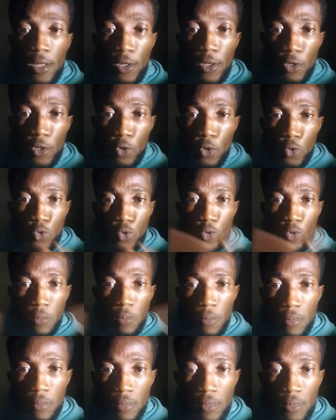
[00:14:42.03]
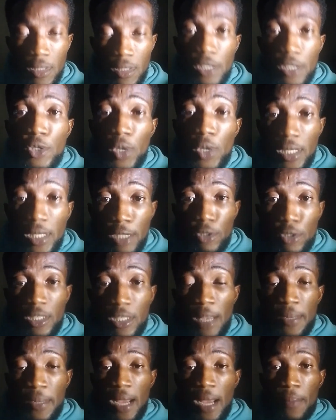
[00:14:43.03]
YouTube is just a social
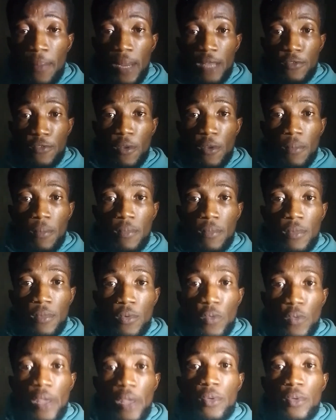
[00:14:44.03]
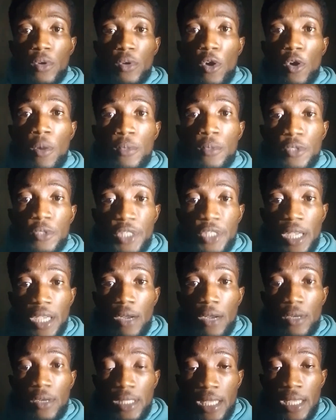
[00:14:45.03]
media platform where you come, you share
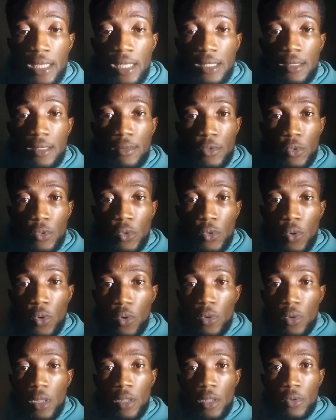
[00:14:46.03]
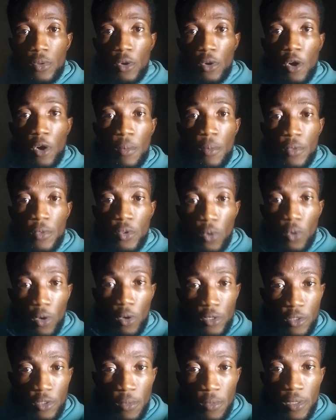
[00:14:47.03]
content, you go, you come, you
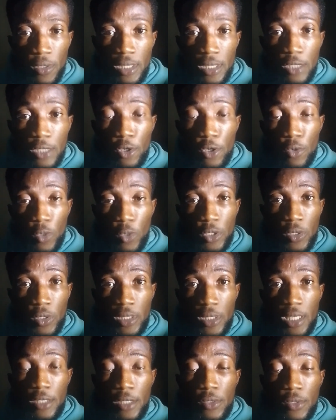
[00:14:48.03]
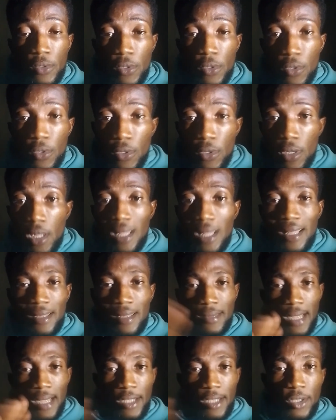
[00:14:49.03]
consume content or you watch content, you go.
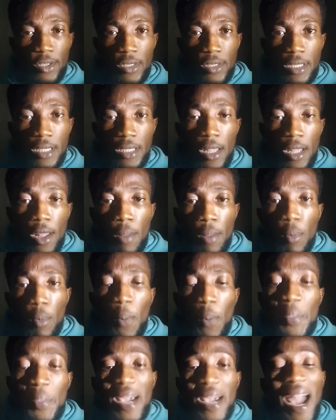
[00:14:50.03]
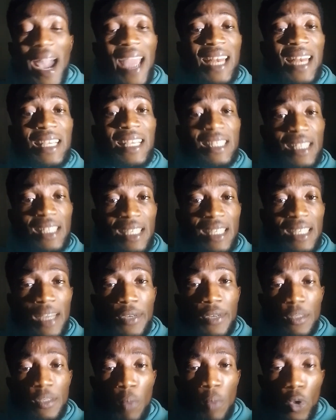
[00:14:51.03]
That's just it. But behind the scene, there
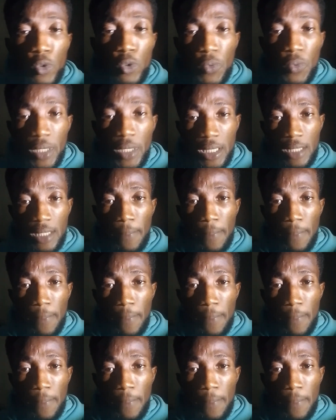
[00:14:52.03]
is more to it.